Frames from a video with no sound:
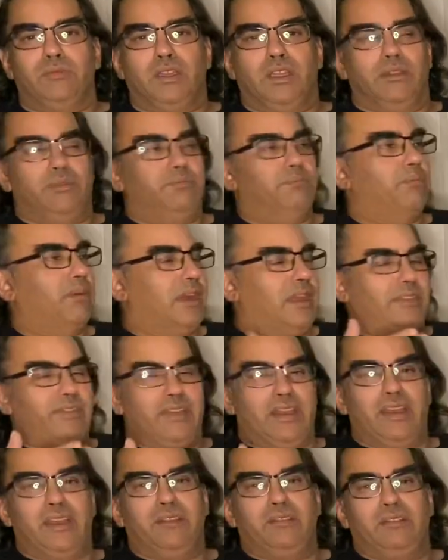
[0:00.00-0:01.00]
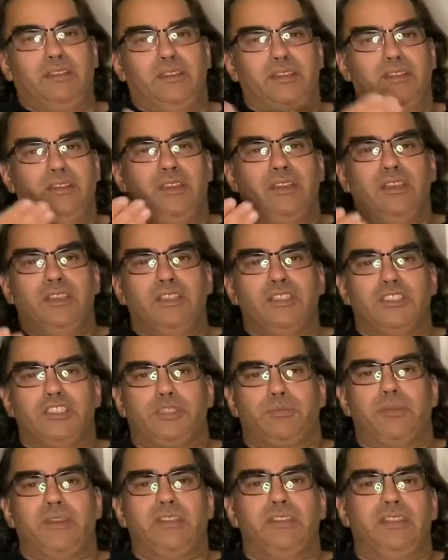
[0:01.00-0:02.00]
I buy that and
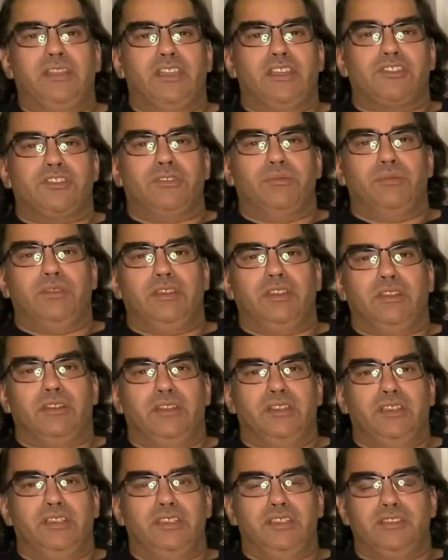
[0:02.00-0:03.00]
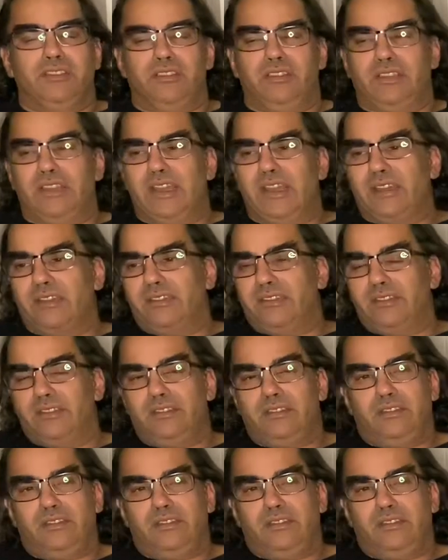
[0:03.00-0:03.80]
spend the extra money on a decent DAC.